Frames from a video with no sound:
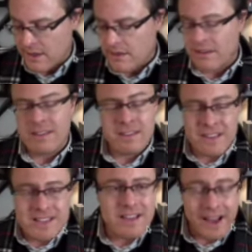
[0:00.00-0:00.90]
But
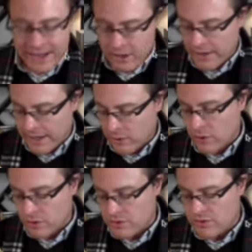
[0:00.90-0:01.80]
this higher agricultural